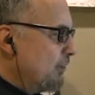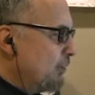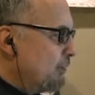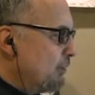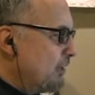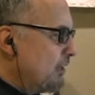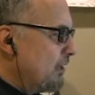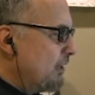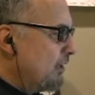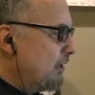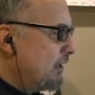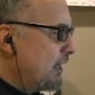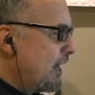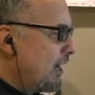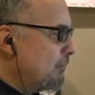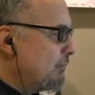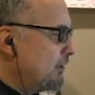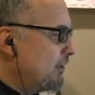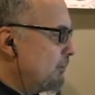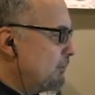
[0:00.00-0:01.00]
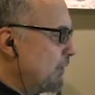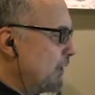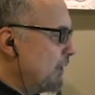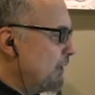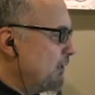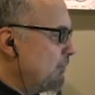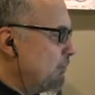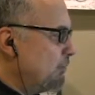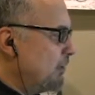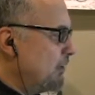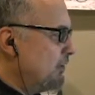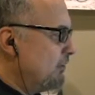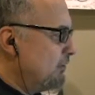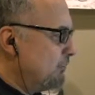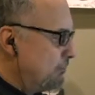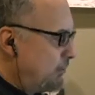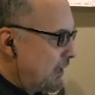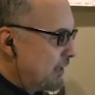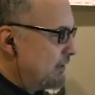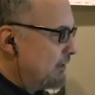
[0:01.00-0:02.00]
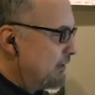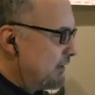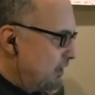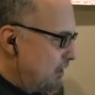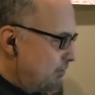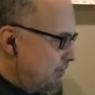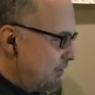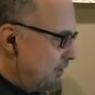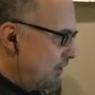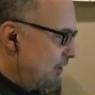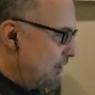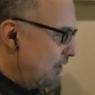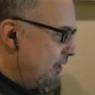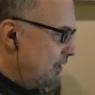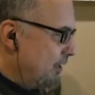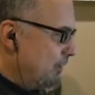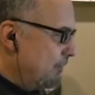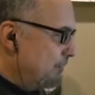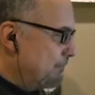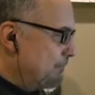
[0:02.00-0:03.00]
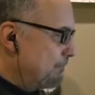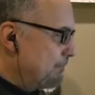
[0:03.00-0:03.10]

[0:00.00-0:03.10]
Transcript: they'll be there and how much money is being spent keeping them there."